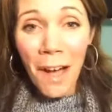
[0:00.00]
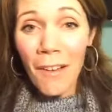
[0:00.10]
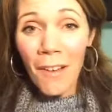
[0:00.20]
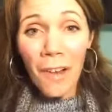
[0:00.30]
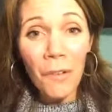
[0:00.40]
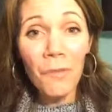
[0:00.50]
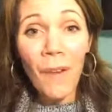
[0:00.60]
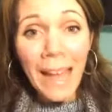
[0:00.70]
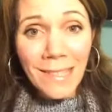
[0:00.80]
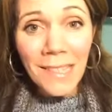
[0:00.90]
called
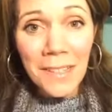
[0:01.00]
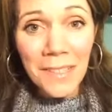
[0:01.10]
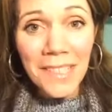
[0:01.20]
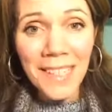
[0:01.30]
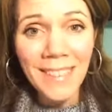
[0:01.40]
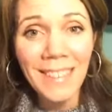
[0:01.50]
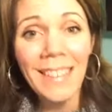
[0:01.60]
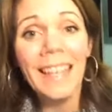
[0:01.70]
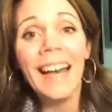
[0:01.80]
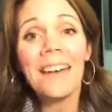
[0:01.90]
fat cells.
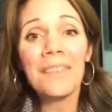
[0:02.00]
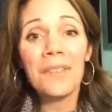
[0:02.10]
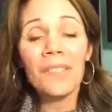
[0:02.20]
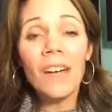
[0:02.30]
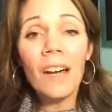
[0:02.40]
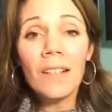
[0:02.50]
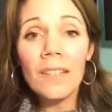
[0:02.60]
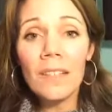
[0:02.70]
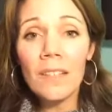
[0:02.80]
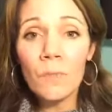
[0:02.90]
And those
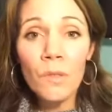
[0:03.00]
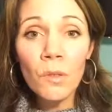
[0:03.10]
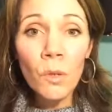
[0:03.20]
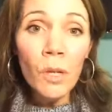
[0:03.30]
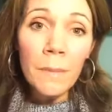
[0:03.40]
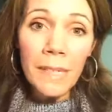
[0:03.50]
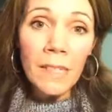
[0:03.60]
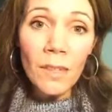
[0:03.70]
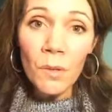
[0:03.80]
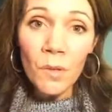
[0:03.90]
toxins absorb
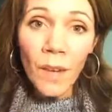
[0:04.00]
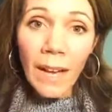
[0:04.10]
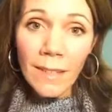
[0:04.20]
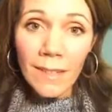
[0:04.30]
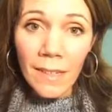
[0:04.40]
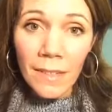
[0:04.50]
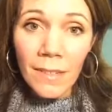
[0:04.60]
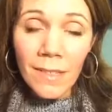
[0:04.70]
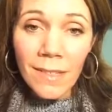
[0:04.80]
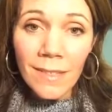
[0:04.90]
into those fat
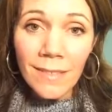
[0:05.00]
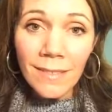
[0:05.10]
cells